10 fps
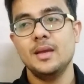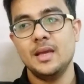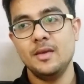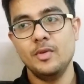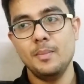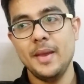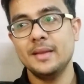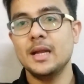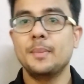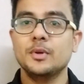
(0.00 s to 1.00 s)
he will
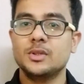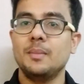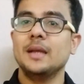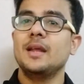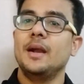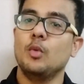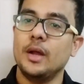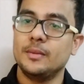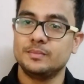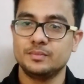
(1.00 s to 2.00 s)
make that person buy the red
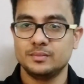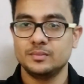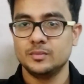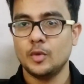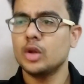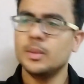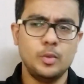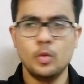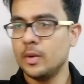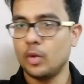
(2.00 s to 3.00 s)
one or the
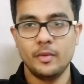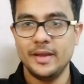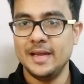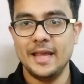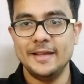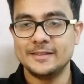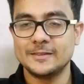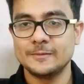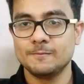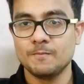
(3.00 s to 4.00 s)
blue one, whatever he
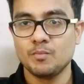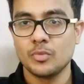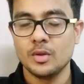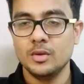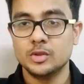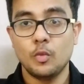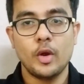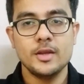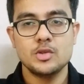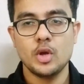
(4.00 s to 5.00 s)
likes. So
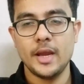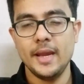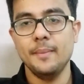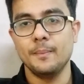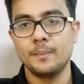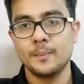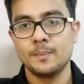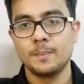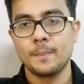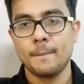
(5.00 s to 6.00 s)
what is your aim?
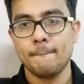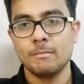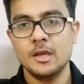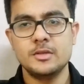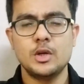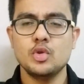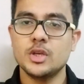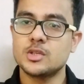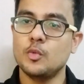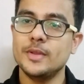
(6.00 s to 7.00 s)
Is it to
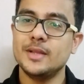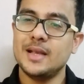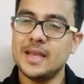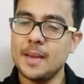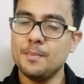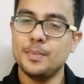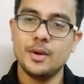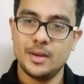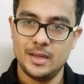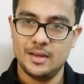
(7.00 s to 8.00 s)
just win the
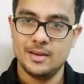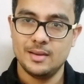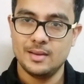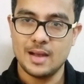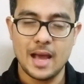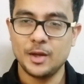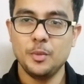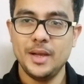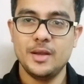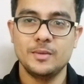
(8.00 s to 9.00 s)
temporary
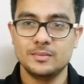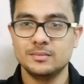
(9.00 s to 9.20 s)
argument